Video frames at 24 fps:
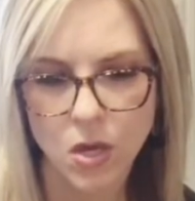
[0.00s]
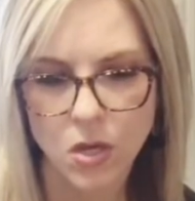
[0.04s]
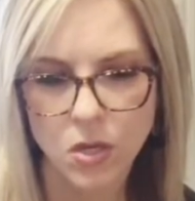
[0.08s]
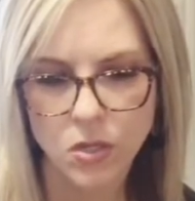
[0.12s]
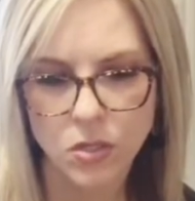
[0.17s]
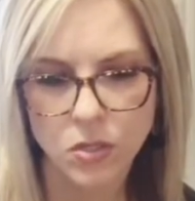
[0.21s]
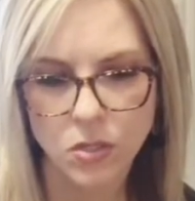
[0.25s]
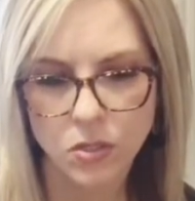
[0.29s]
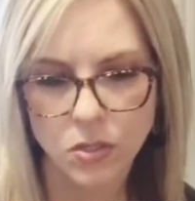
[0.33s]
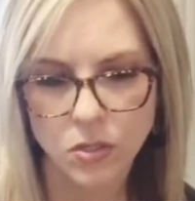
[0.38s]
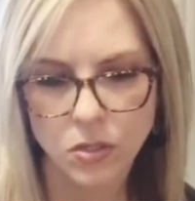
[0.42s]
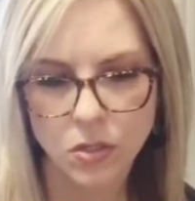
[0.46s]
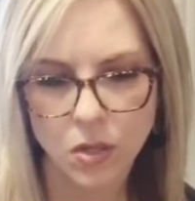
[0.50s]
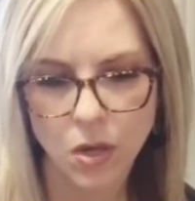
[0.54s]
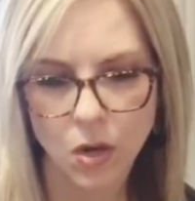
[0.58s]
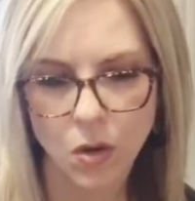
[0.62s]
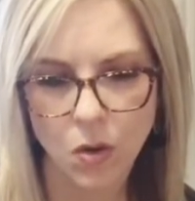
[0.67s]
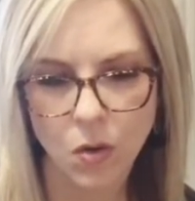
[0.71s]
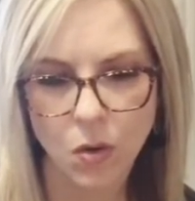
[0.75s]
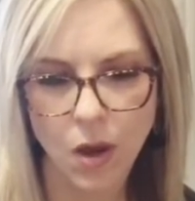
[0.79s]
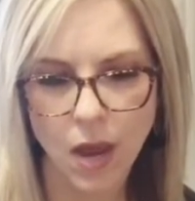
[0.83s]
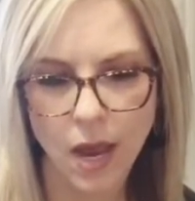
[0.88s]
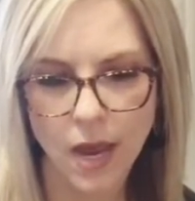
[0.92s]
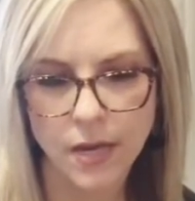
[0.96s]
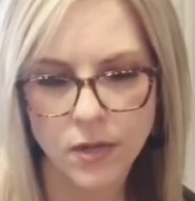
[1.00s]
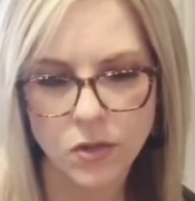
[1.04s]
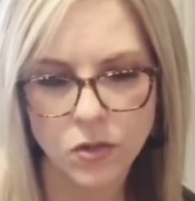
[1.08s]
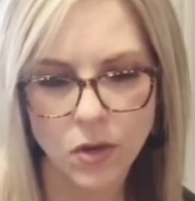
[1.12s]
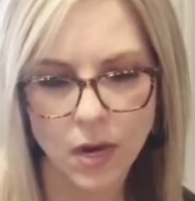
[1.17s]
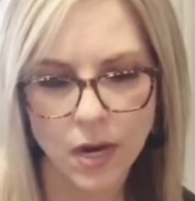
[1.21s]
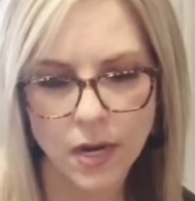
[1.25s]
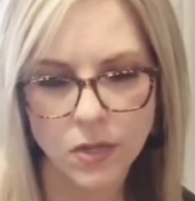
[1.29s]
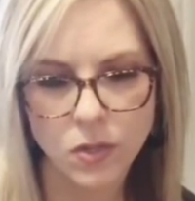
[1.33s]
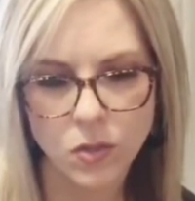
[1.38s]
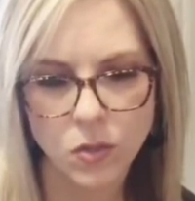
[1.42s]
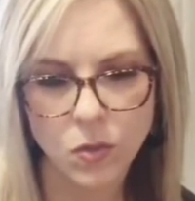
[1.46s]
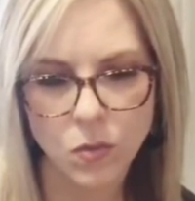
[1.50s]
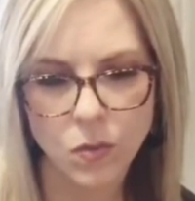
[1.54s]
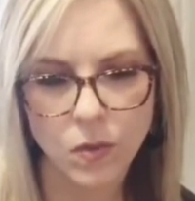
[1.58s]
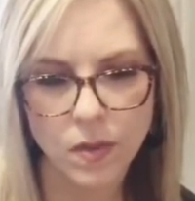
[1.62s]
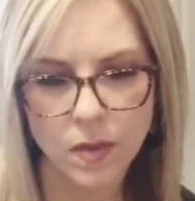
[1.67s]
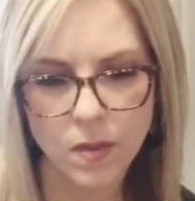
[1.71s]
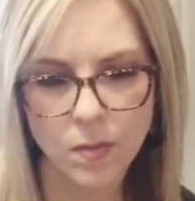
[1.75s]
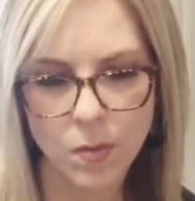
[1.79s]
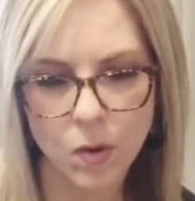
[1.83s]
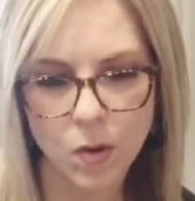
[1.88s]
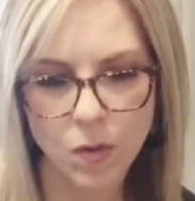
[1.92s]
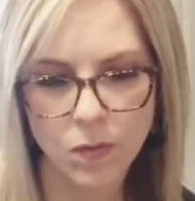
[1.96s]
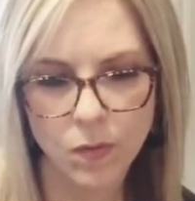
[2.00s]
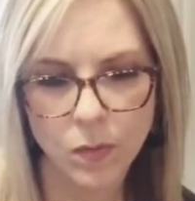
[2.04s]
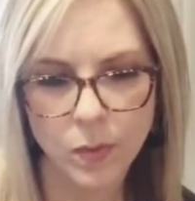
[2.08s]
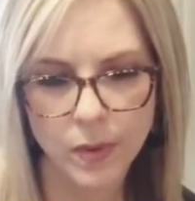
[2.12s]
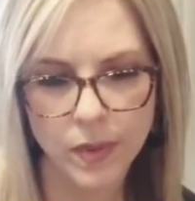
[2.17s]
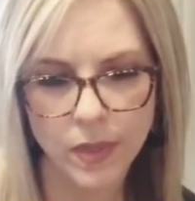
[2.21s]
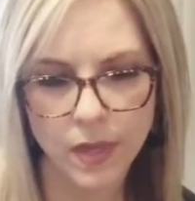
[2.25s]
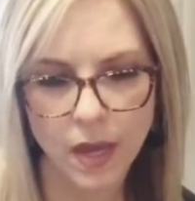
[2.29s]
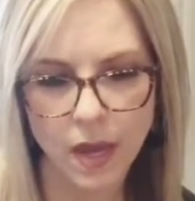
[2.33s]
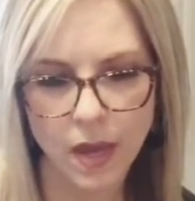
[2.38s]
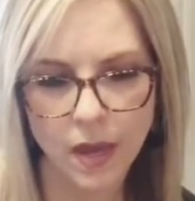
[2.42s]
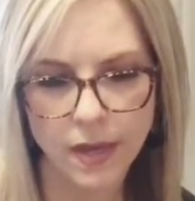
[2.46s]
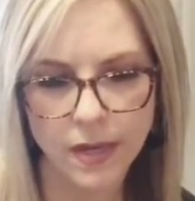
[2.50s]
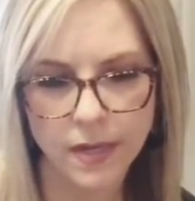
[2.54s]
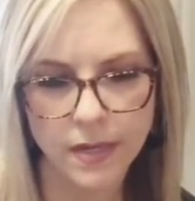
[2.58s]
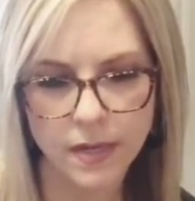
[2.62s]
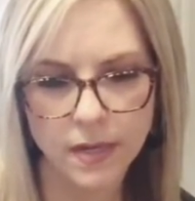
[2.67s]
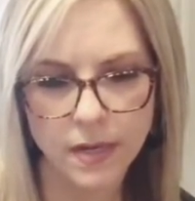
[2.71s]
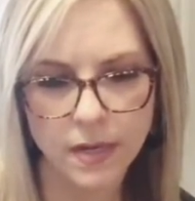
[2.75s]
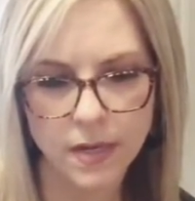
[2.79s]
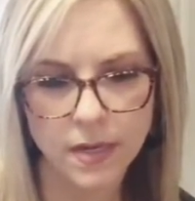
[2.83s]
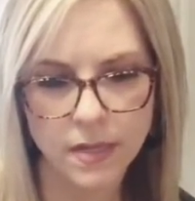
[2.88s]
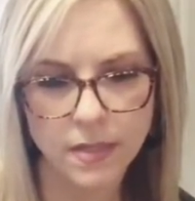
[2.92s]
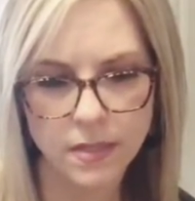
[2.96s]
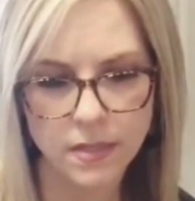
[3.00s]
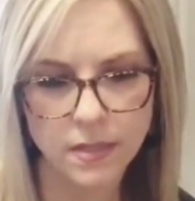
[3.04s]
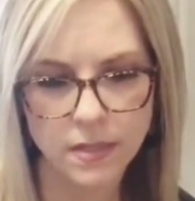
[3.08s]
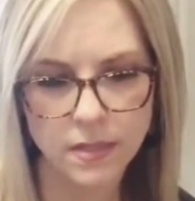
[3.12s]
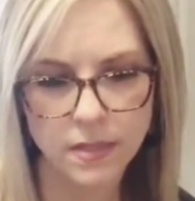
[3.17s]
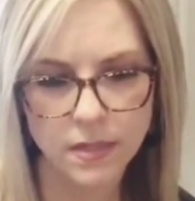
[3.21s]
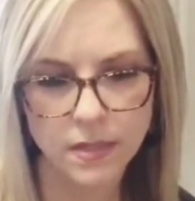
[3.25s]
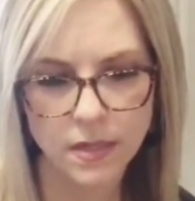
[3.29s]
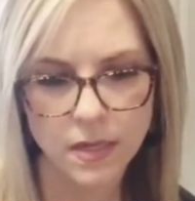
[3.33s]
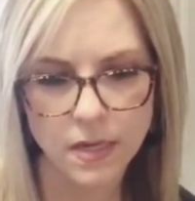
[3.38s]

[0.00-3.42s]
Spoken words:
"So I tried to win them over with kindness.